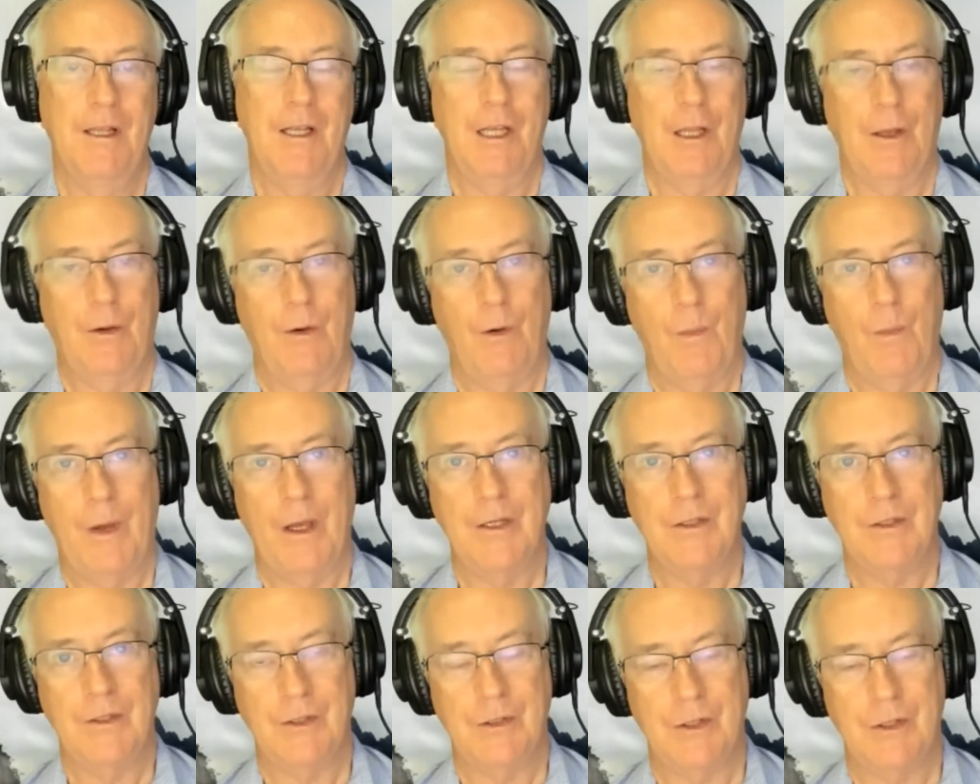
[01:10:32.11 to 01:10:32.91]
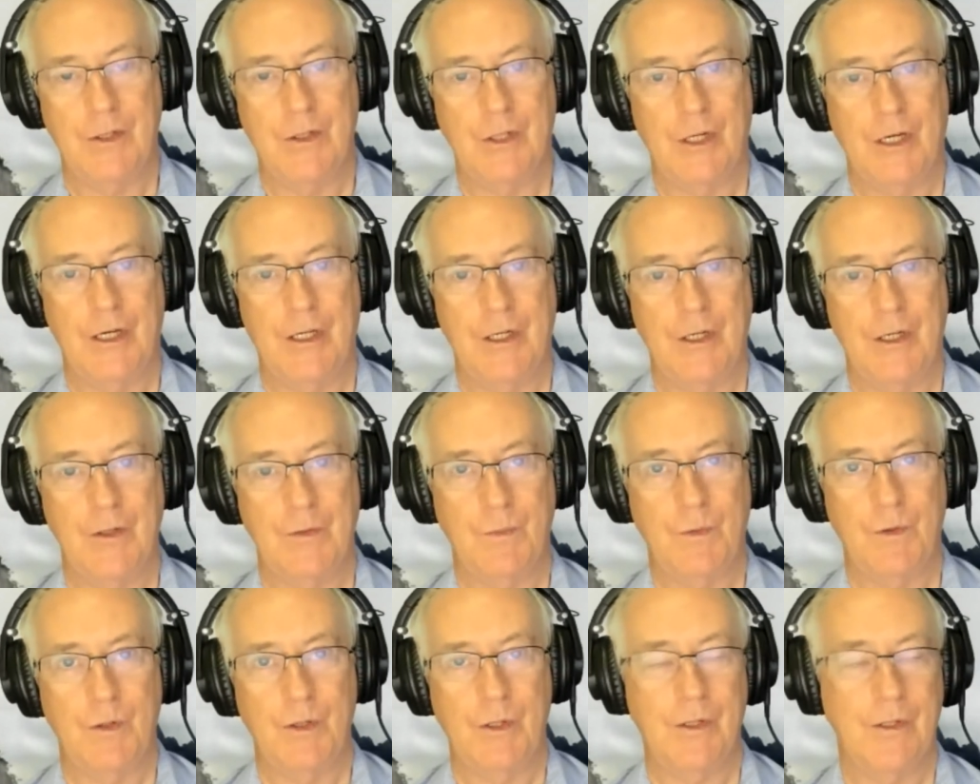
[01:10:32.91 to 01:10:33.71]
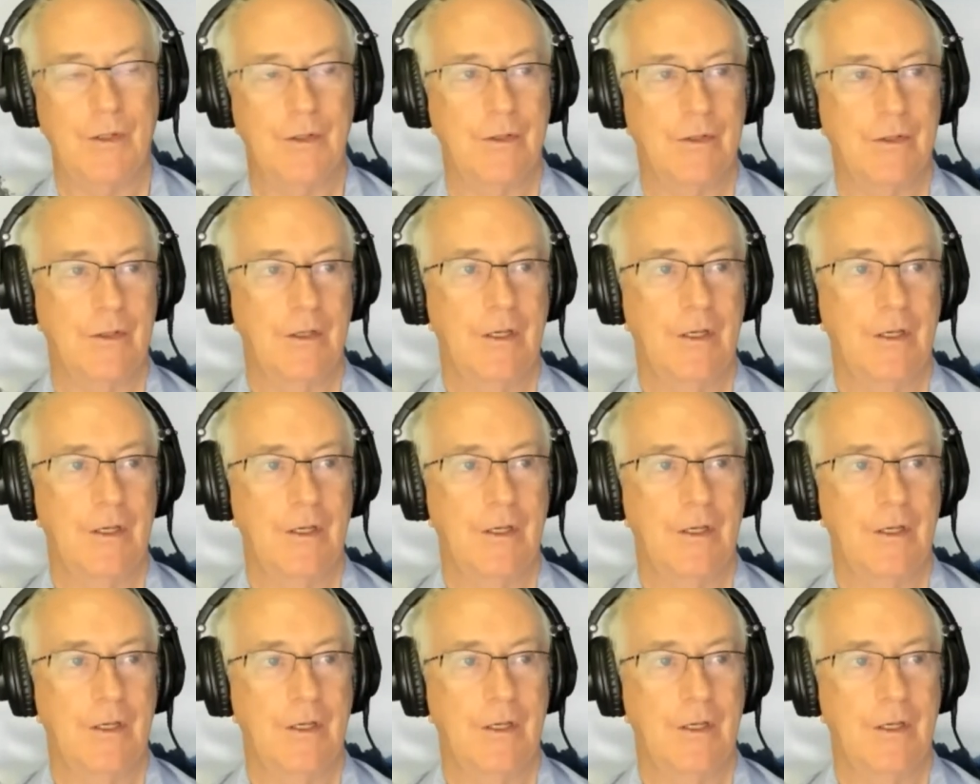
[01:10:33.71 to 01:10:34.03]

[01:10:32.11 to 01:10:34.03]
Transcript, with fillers: lower wages to Chinese workers.